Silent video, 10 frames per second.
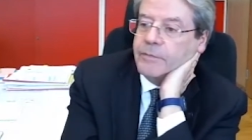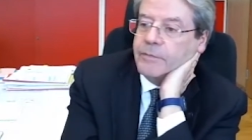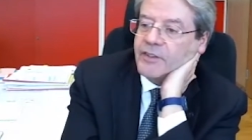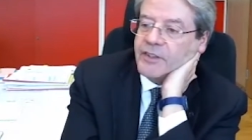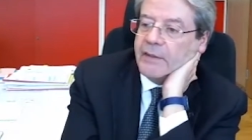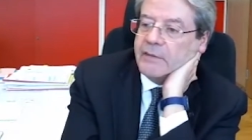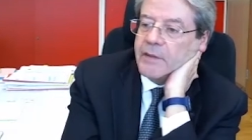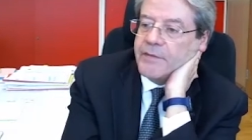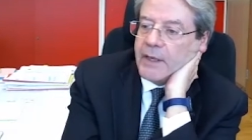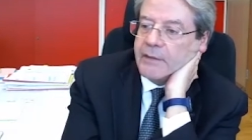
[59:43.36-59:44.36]

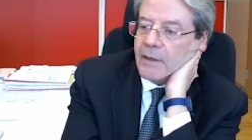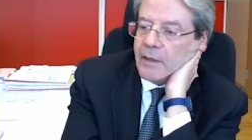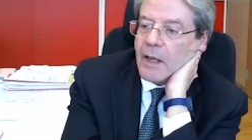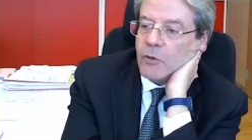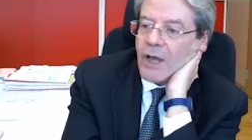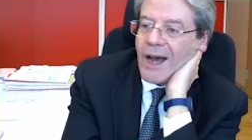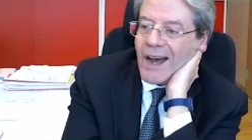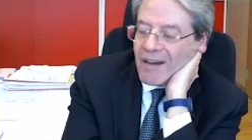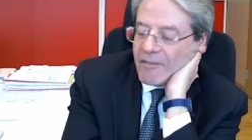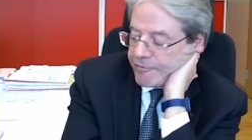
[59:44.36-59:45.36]
stated that around
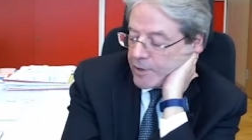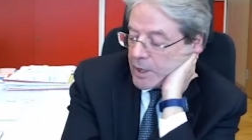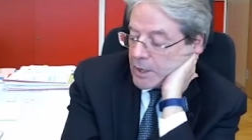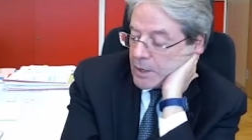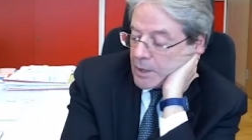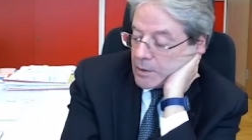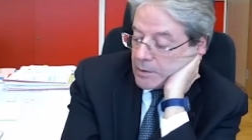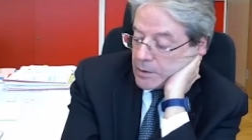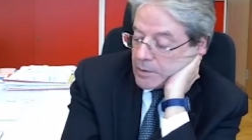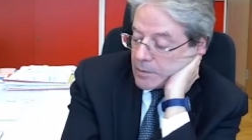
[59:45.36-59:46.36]
half
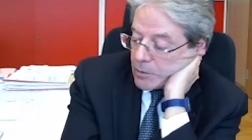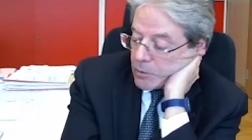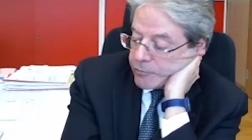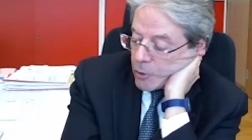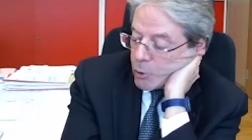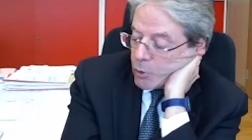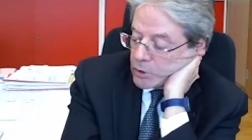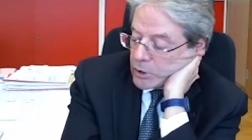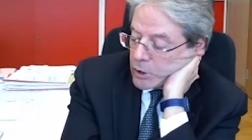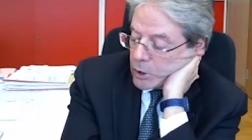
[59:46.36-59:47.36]
of
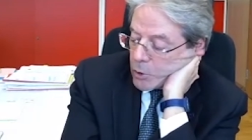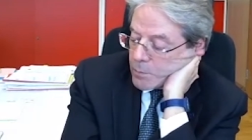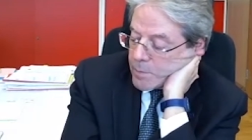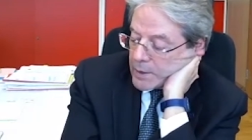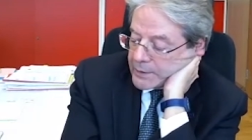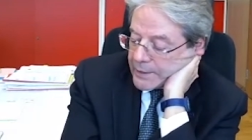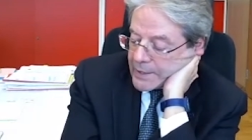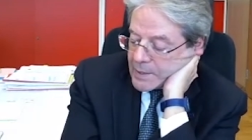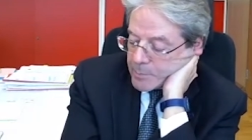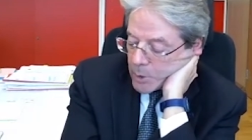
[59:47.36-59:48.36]
all global
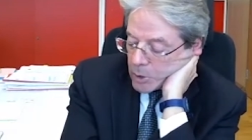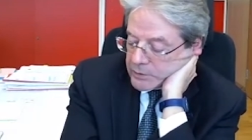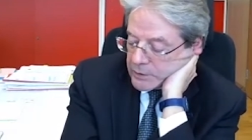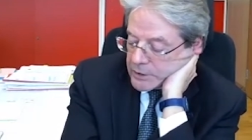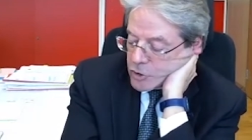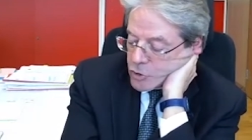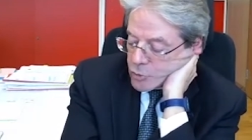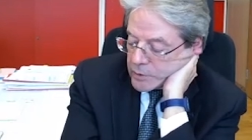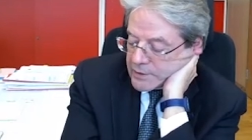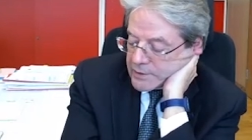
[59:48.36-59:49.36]
green bond
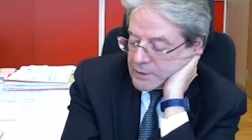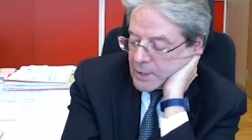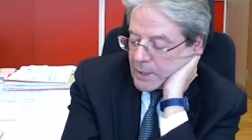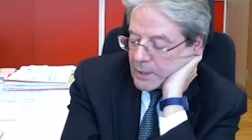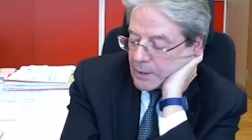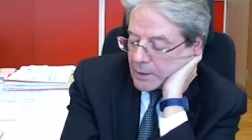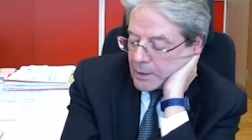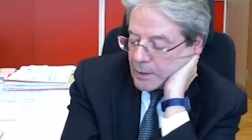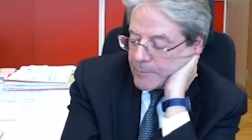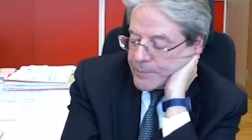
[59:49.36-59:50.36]
issuance
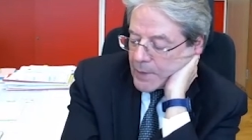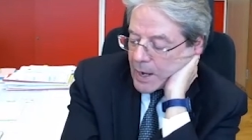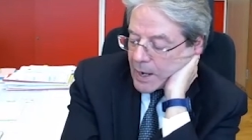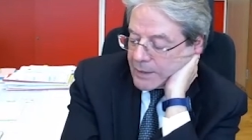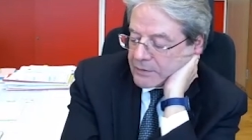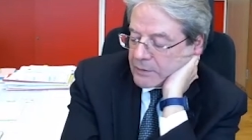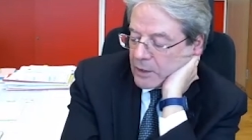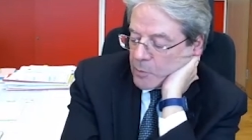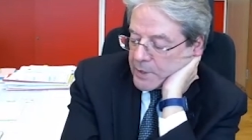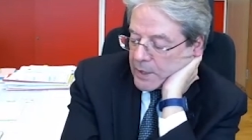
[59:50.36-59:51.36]
are
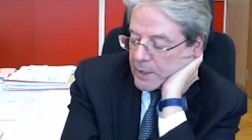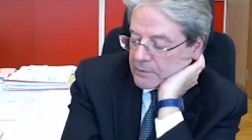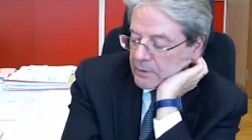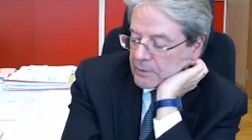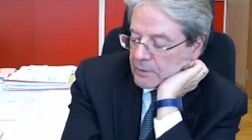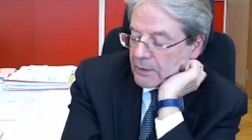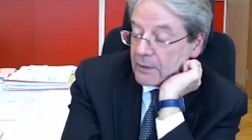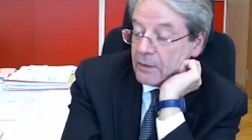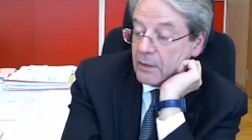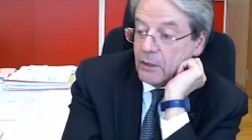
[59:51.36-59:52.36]
denominated
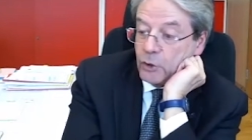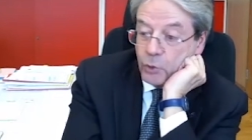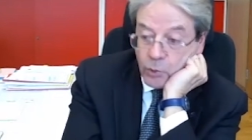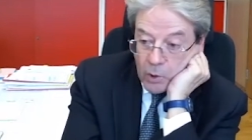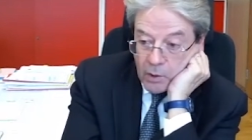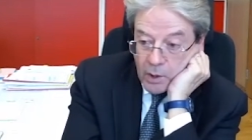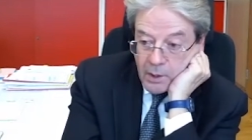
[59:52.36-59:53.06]
in euro,